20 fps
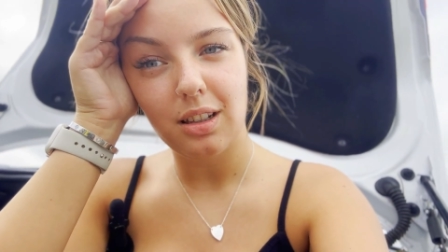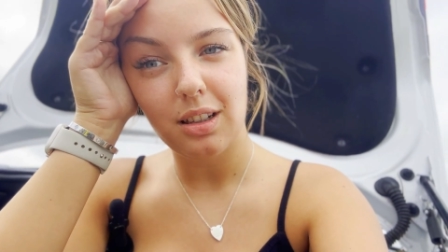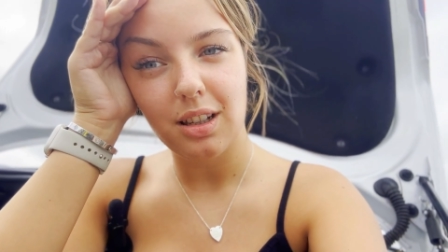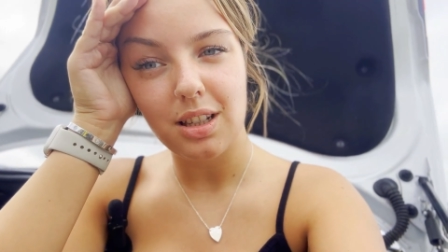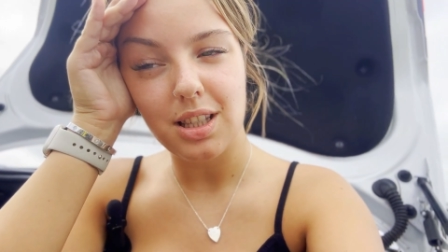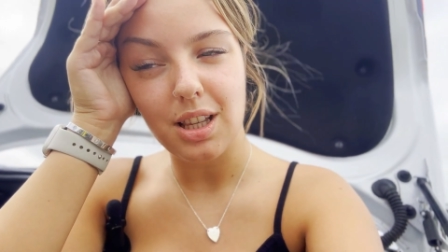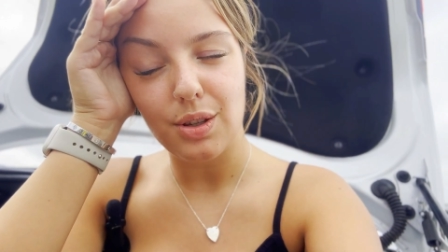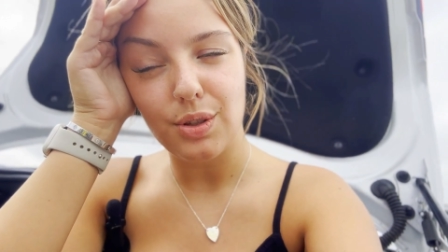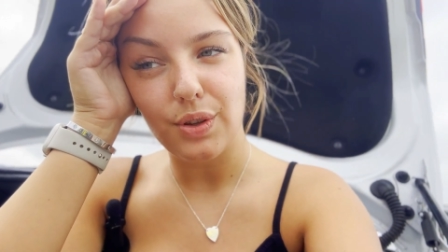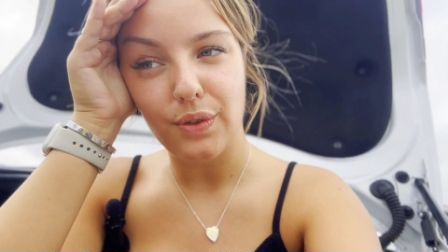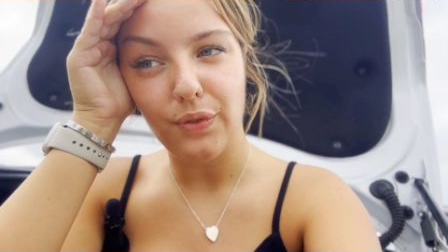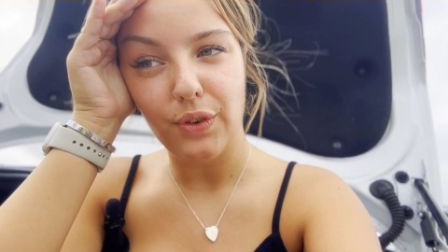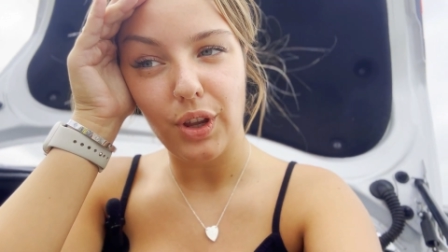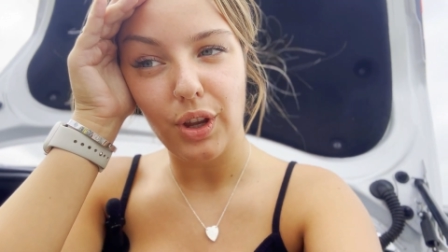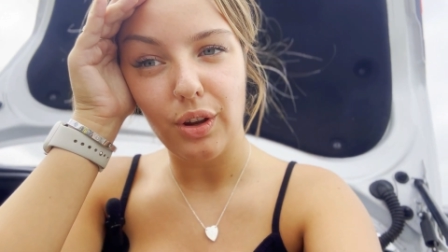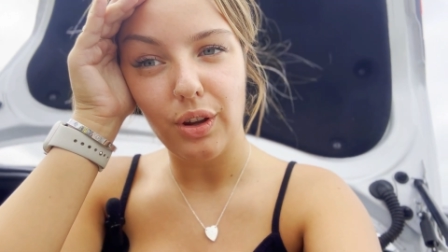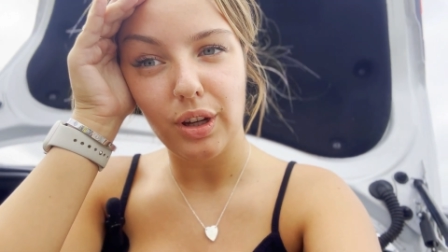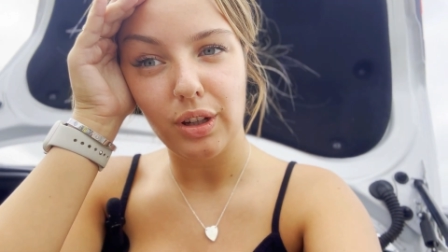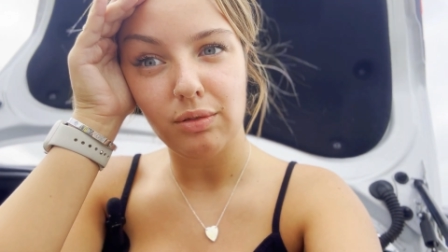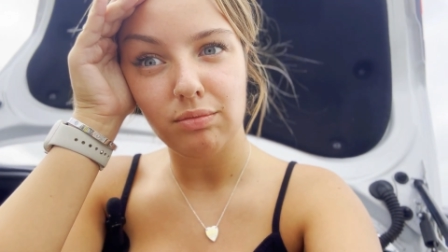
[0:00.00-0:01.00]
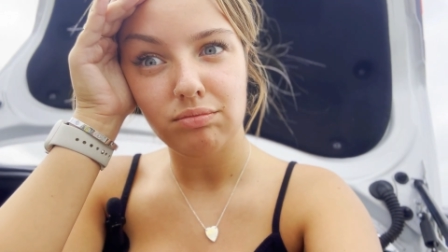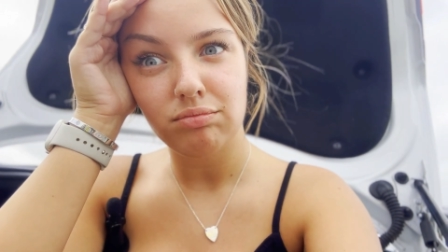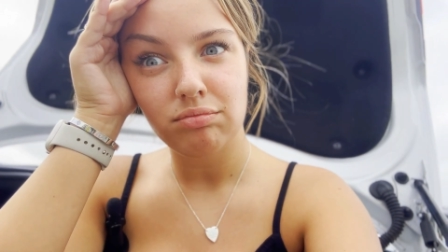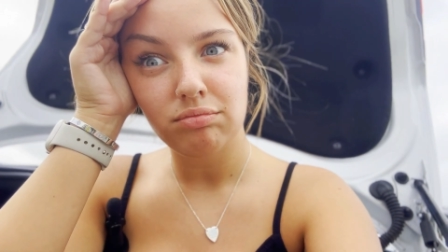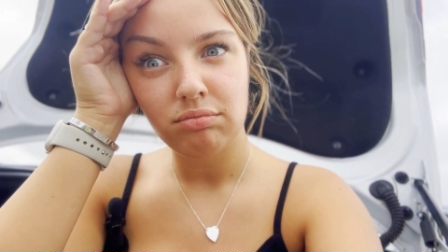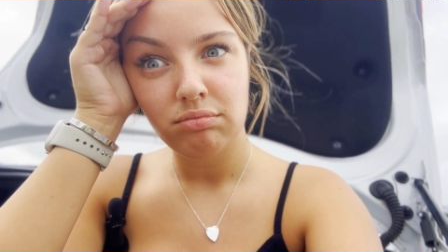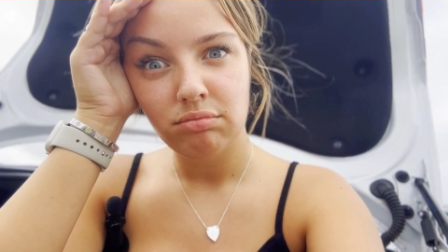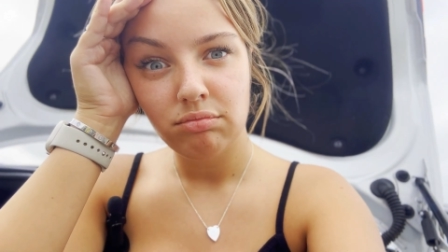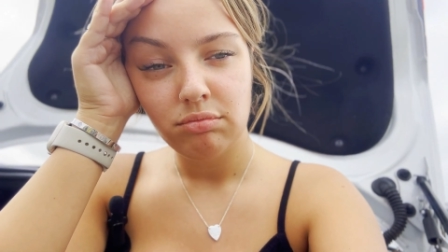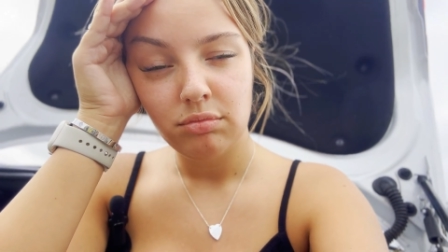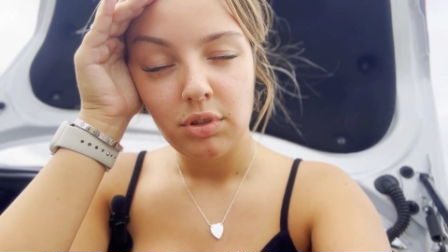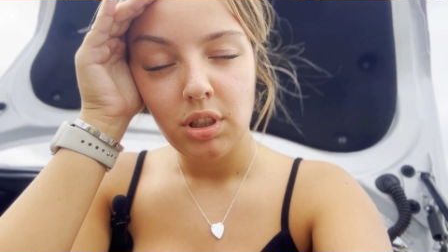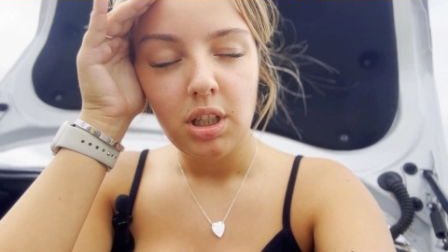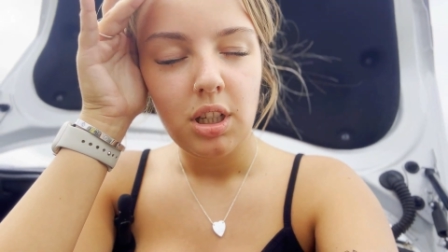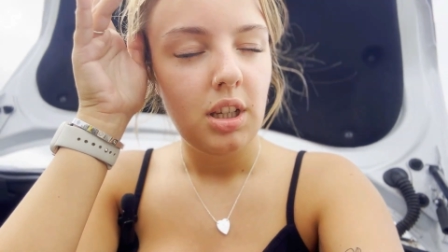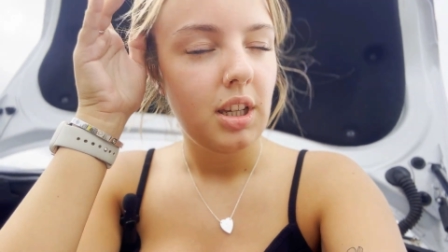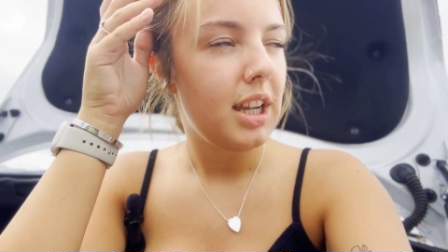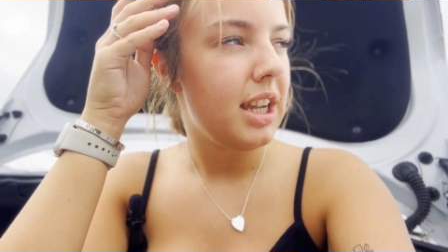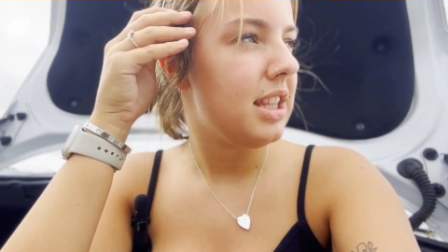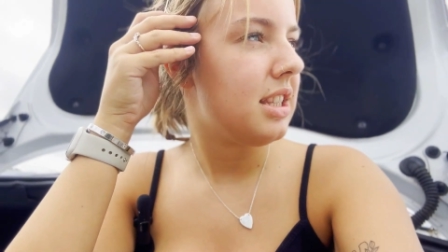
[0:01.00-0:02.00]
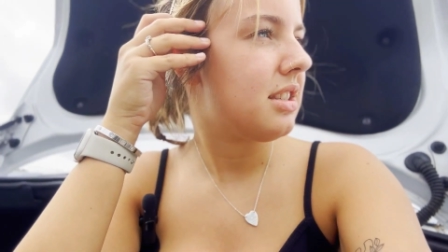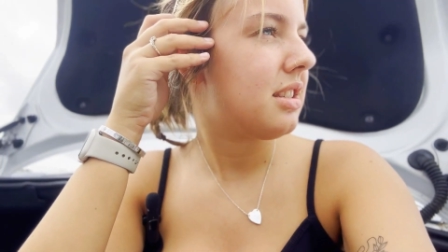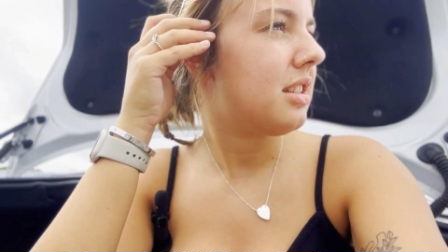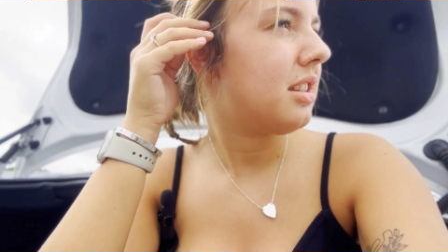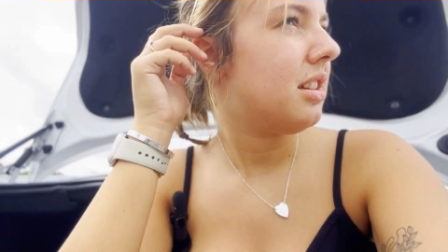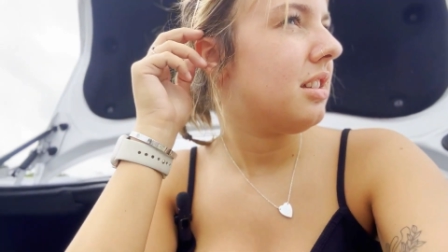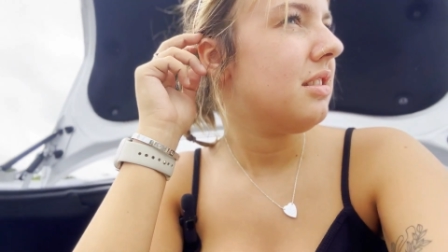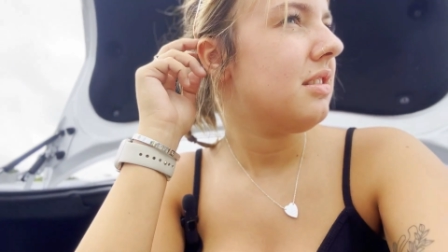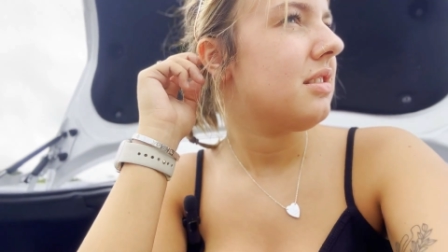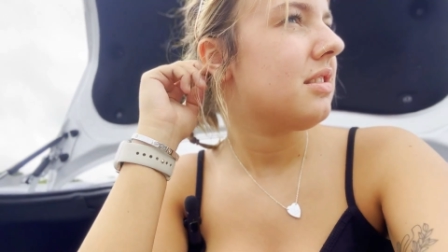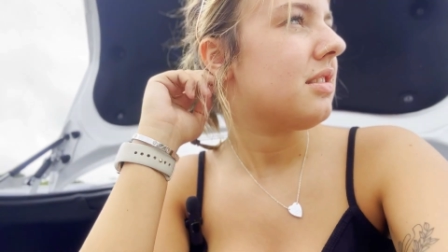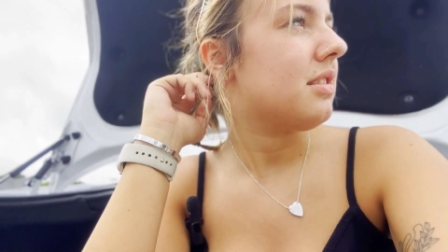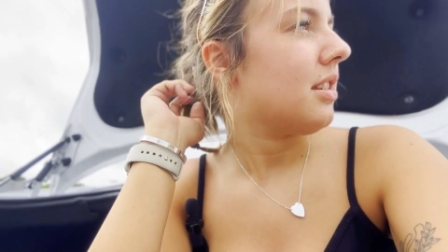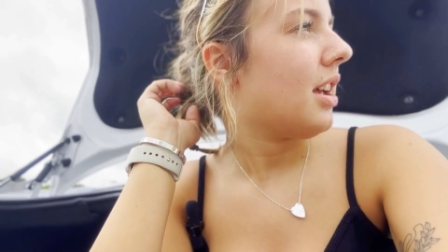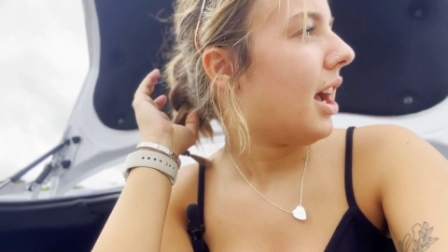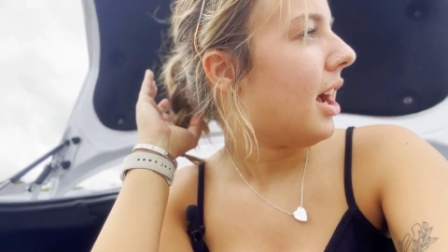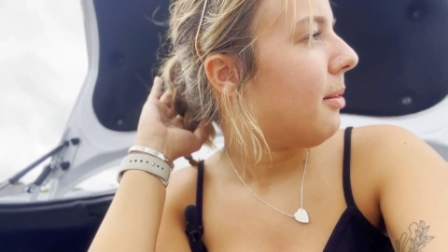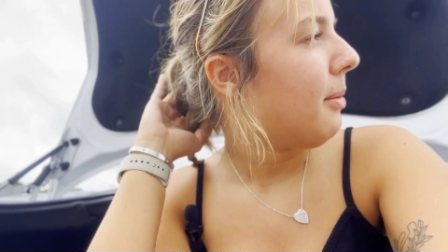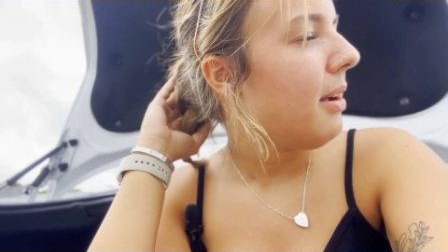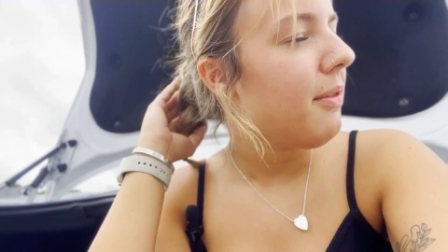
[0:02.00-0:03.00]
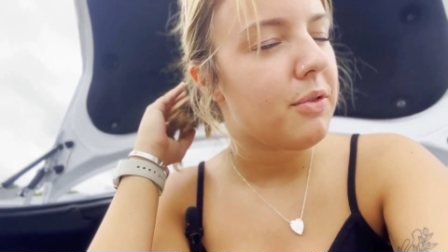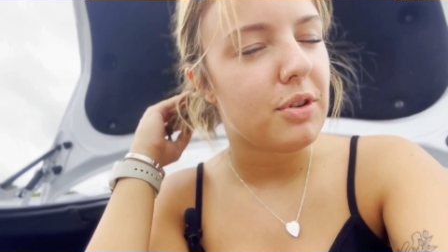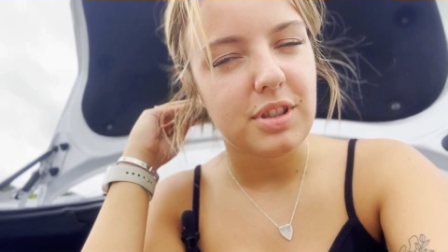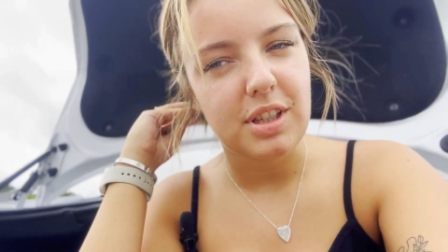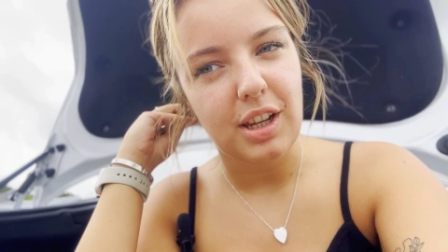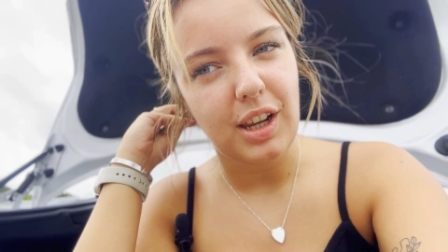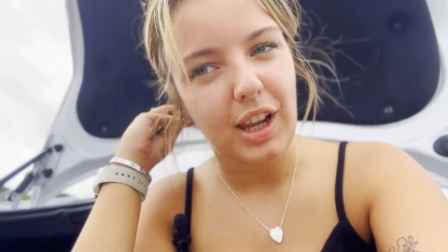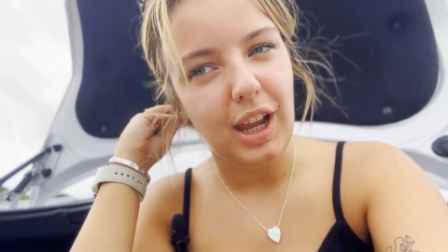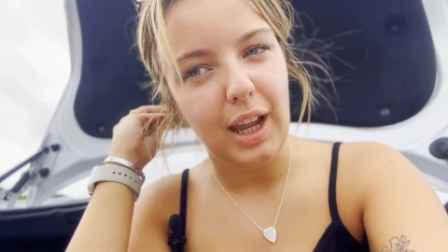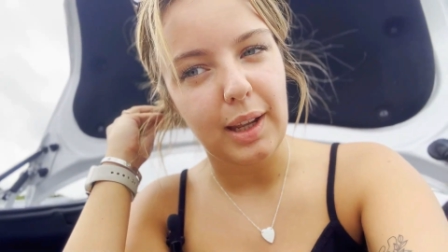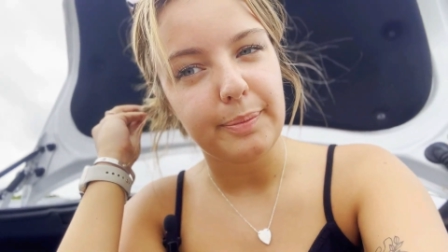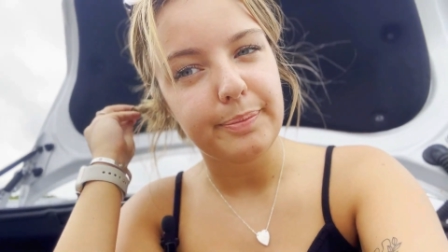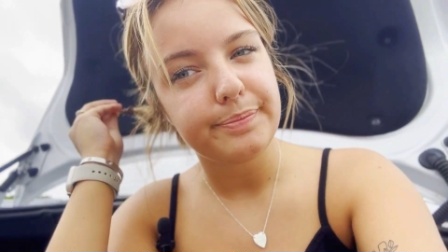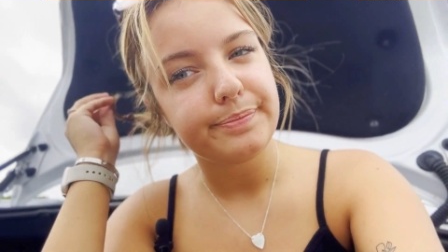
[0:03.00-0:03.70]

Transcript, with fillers: because there's a few incidents. Um, everyone's okay.